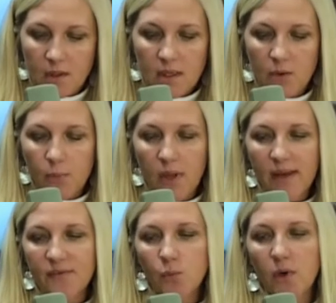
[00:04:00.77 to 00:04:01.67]
Now, we'll probably
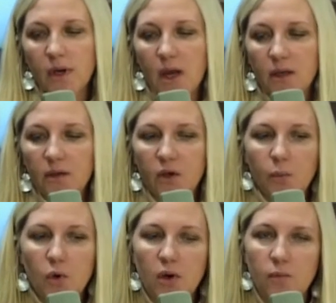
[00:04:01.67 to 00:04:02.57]
have to work on a little
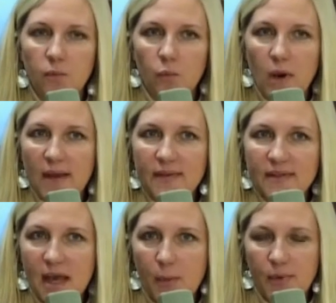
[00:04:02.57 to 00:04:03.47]
more why this
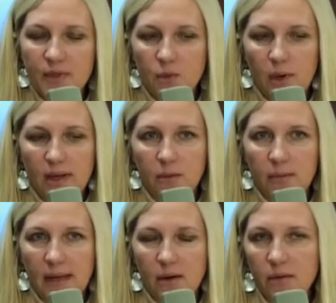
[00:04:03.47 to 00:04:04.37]
happened to you, why you
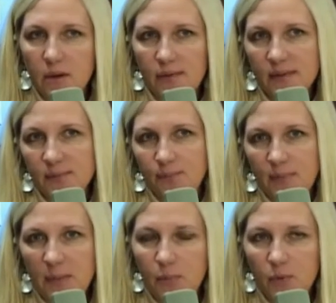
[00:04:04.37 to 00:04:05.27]
allowed all these
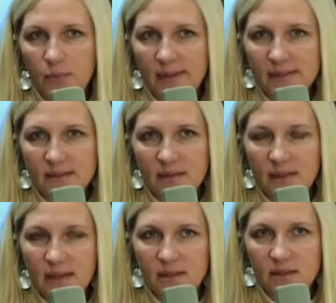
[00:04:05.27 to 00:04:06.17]
people, places, and
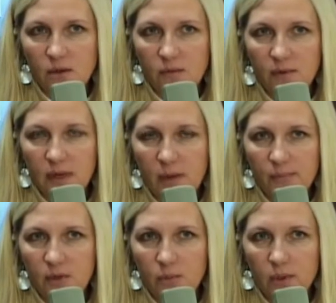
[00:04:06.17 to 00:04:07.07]
things to overcome
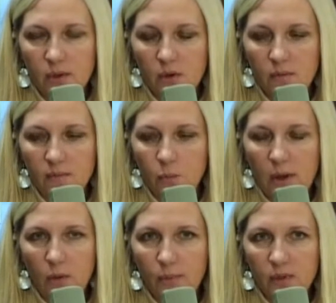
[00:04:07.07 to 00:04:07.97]
you and
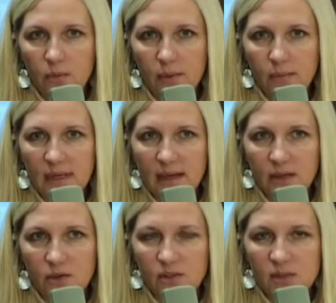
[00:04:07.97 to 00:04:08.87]
overwhelm you and get
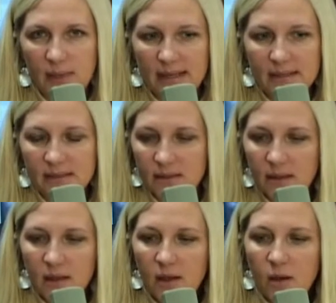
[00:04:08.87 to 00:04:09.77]
in your space.
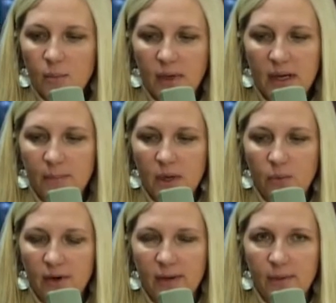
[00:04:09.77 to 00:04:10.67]
But I'm not
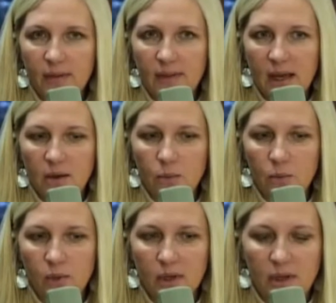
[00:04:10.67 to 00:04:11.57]
worried about that. We'll
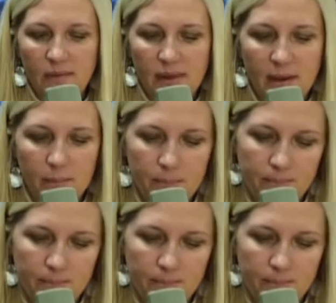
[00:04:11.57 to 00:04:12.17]
work on that.